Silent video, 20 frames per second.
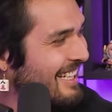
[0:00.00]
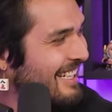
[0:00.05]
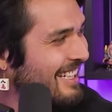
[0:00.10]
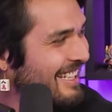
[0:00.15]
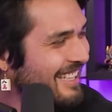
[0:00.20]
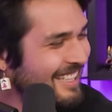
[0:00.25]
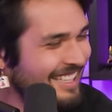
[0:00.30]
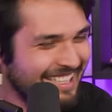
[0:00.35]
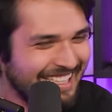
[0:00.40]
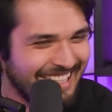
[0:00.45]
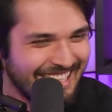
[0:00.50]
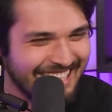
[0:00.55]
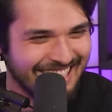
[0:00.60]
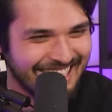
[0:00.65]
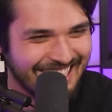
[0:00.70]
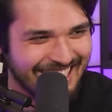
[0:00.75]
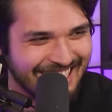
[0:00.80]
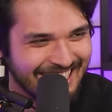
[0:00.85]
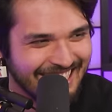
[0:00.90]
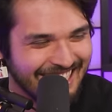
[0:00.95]

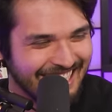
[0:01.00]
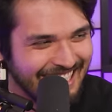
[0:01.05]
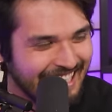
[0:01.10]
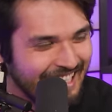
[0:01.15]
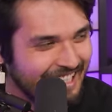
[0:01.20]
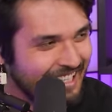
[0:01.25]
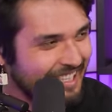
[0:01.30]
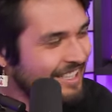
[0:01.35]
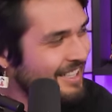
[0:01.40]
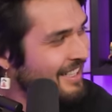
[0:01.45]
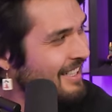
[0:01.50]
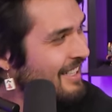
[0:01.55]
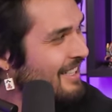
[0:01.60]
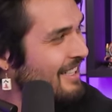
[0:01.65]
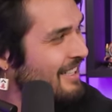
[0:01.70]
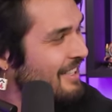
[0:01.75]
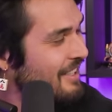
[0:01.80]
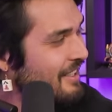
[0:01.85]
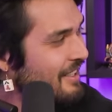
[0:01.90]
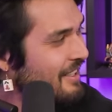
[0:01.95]

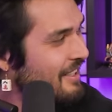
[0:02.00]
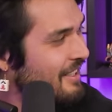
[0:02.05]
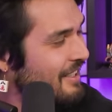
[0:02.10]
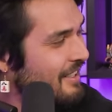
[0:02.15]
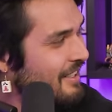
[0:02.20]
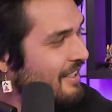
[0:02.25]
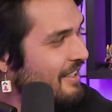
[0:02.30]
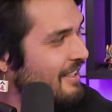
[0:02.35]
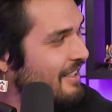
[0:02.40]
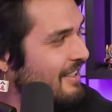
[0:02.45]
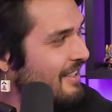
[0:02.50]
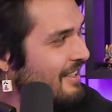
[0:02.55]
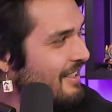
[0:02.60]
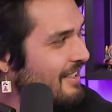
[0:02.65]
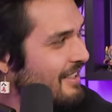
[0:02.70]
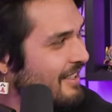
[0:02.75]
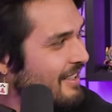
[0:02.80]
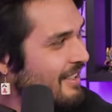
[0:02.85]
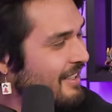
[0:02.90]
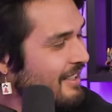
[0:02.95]

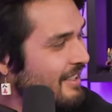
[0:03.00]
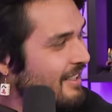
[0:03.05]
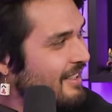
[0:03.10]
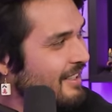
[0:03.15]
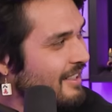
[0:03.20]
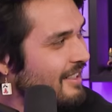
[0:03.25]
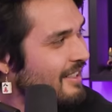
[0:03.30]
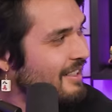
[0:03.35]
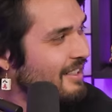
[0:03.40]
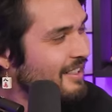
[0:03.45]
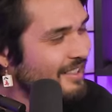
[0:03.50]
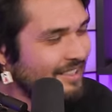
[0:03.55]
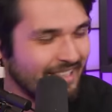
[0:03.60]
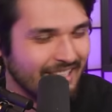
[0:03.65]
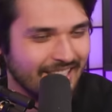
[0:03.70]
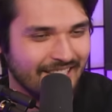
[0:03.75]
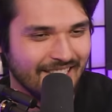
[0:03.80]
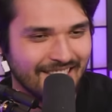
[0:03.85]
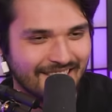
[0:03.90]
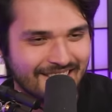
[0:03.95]

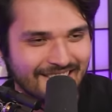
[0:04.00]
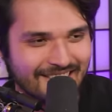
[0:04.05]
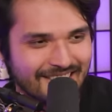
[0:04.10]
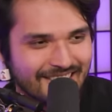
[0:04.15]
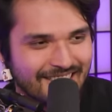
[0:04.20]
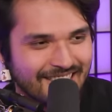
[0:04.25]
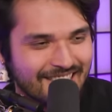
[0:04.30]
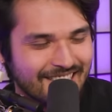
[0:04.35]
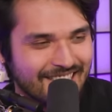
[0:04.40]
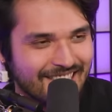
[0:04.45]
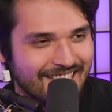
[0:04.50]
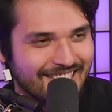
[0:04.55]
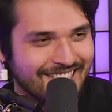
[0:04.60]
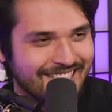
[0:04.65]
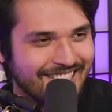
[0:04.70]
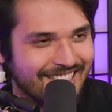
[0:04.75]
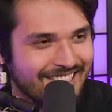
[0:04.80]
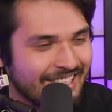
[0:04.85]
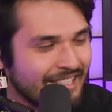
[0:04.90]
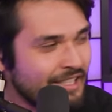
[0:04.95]

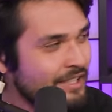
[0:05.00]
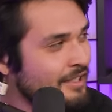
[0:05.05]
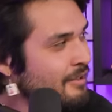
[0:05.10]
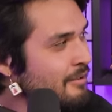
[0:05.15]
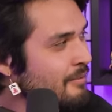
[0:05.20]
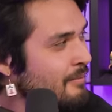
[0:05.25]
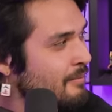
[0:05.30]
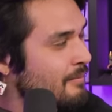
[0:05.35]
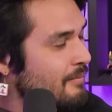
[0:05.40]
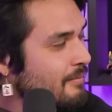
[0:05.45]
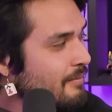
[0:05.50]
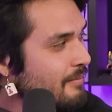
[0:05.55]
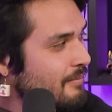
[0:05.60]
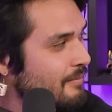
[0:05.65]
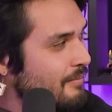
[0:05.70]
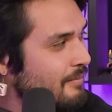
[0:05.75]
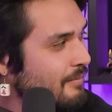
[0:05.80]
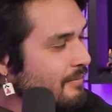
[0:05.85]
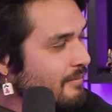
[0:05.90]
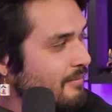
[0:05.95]

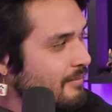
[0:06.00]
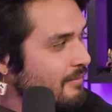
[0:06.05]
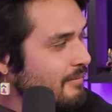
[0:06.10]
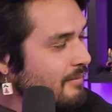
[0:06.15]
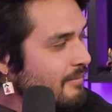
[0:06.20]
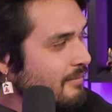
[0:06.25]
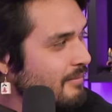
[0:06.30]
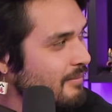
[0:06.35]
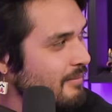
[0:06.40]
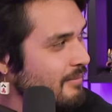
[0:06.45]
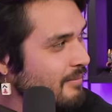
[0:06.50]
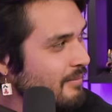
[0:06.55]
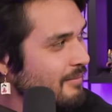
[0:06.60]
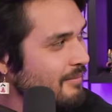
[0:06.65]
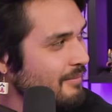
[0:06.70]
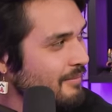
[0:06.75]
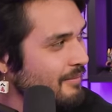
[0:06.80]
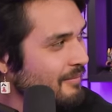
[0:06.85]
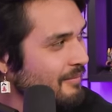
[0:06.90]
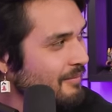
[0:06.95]

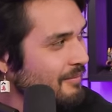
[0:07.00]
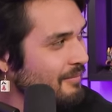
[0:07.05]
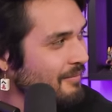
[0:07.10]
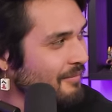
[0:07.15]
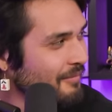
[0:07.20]
This person isn't speaking.